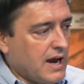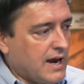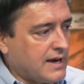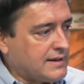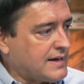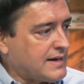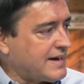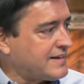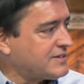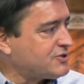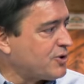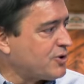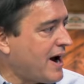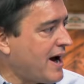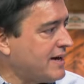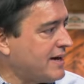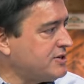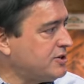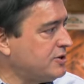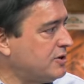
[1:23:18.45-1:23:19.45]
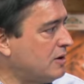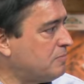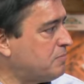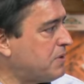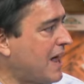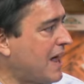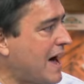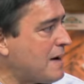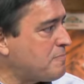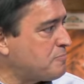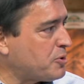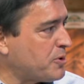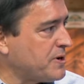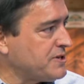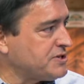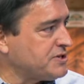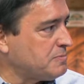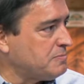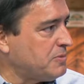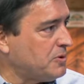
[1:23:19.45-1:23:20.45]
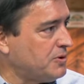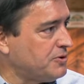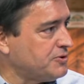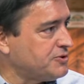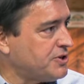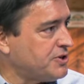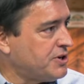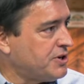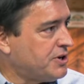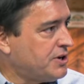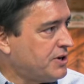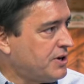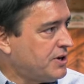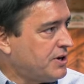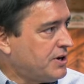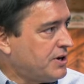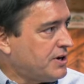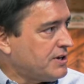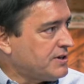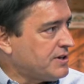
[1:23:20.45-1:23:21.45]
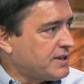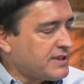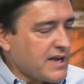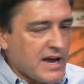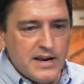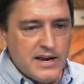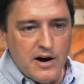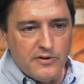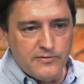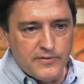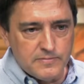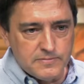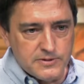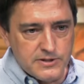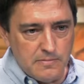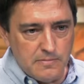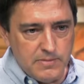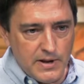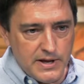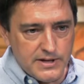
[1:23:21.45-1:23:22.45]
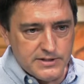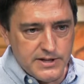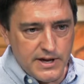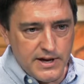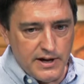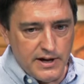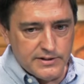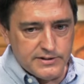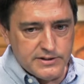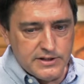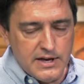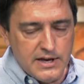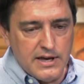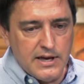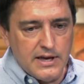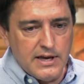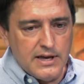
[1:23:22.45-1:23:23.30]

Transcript: and they try to apply principles that they know from someplace else